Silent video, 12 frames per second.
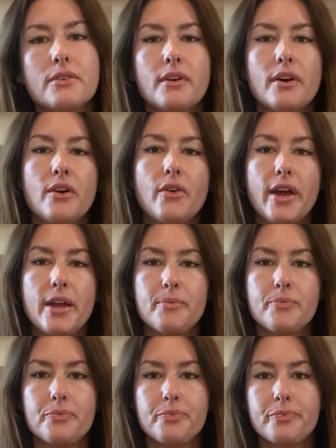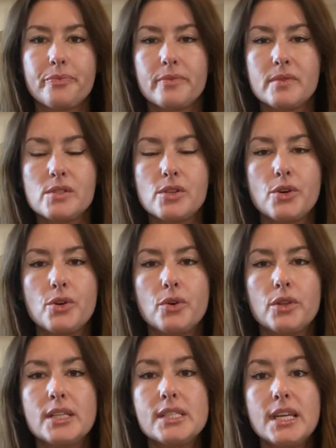All right. So
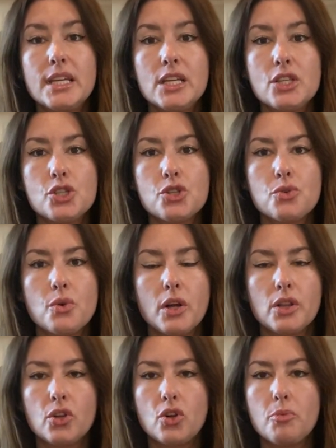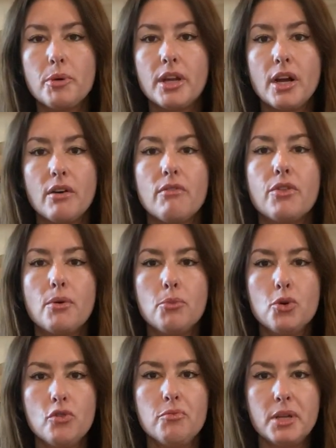let's get into a little bit of the
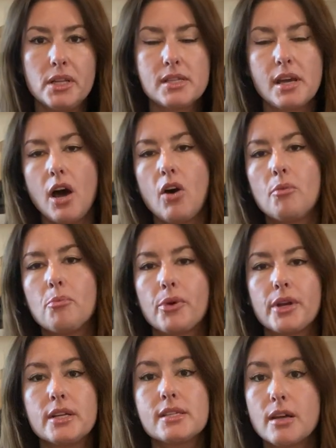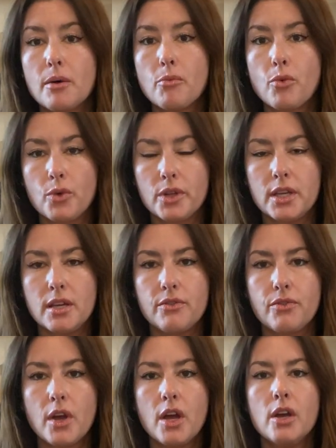movement to help bring some relief.
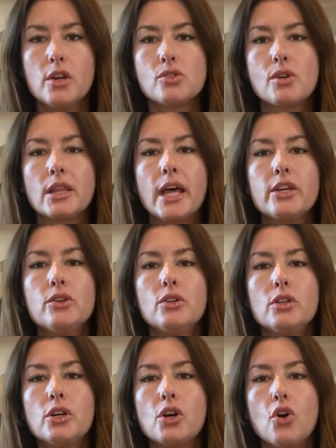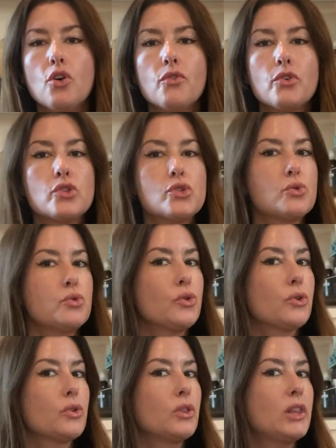So I'd like you to look over to
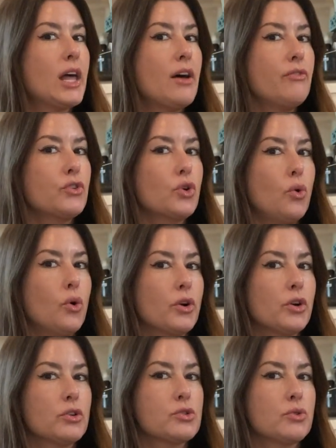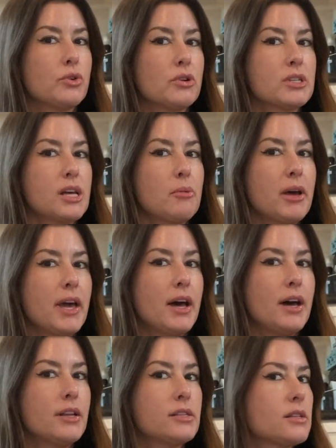your left corner. So notice how my
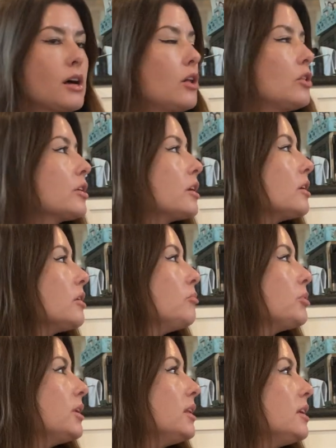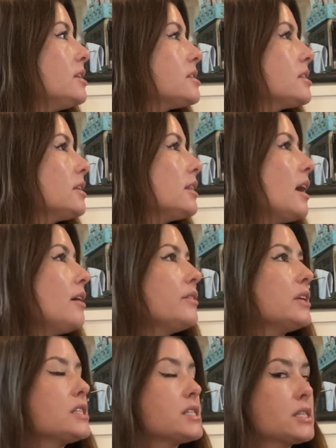head is not looking completely to the left,
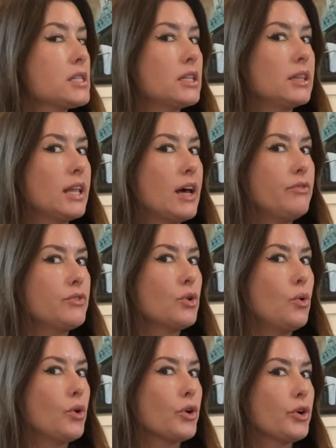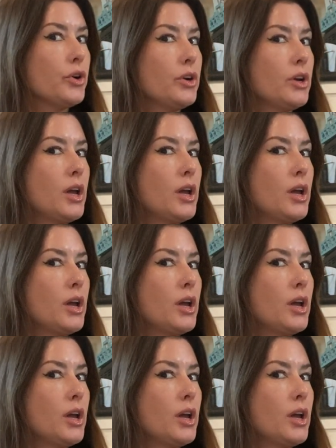it's to the left corner.